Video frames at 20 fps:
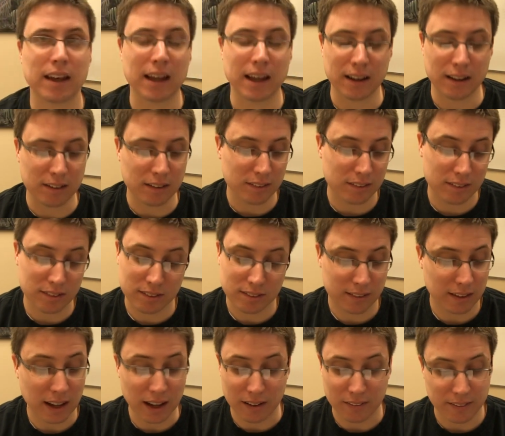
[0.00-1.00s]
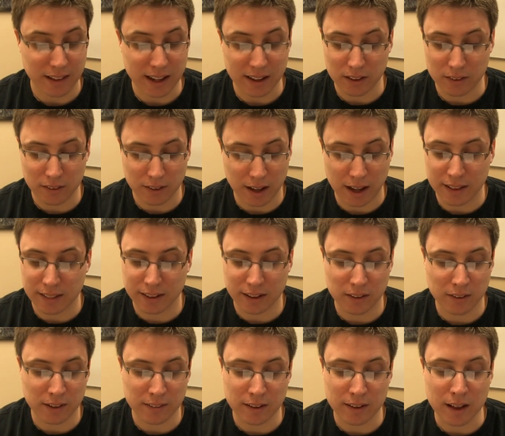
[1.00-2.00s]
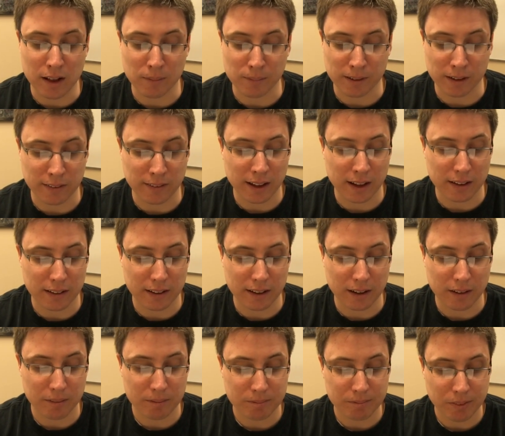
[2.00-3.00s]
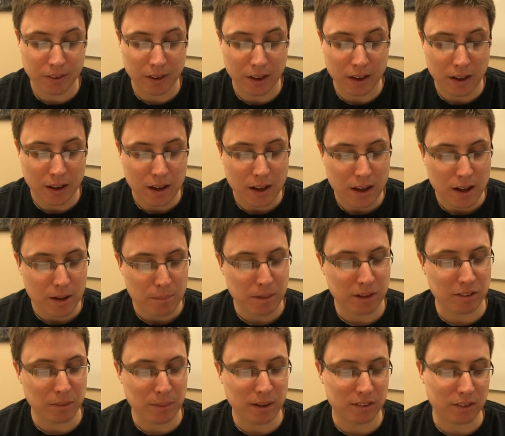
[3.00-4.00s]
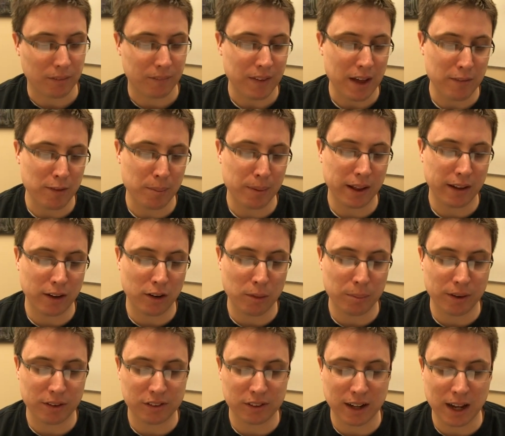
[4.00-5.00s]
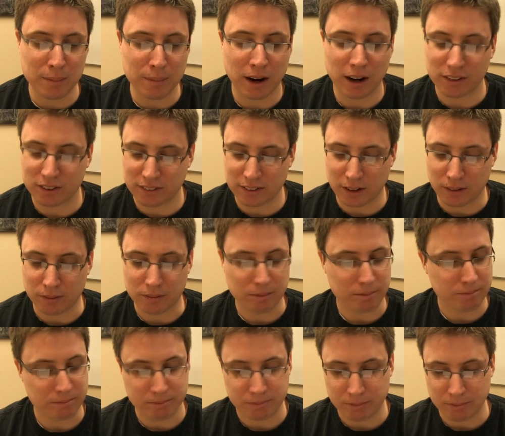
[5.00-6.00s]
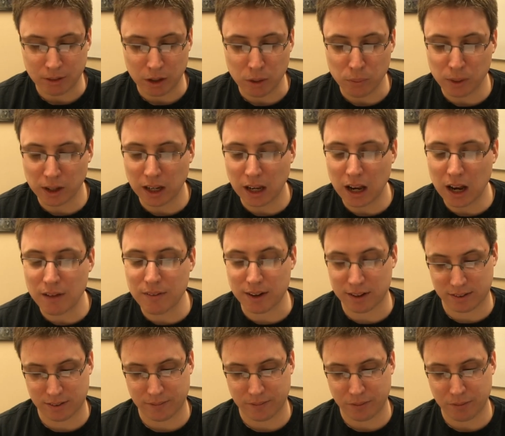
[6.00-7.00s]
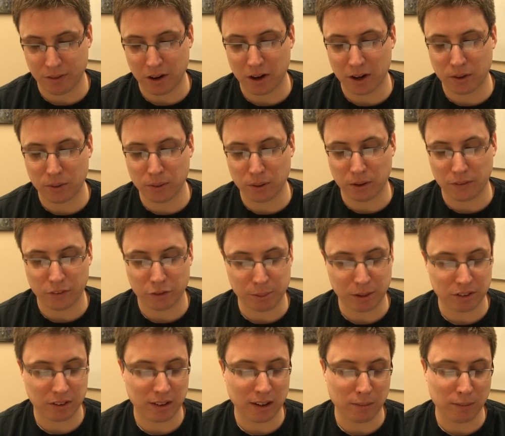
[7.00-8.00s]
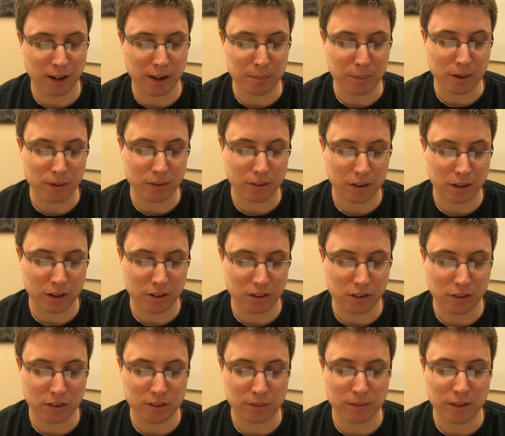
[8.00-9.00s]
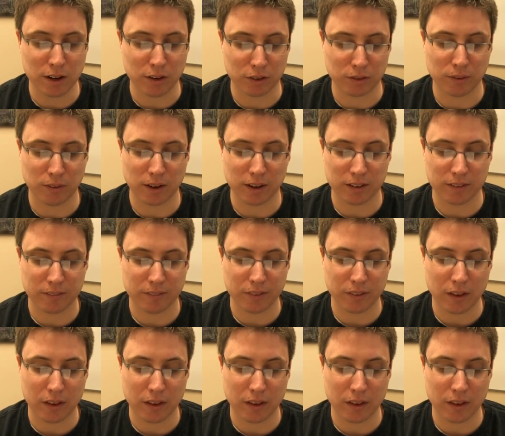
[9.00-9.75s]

And yeah, I think you hit the nail right on the head there. Miso, have you played the new Blizzard game Hearthstone? You would love it. Very cool, especially the arena mode. Could you do some videos for it?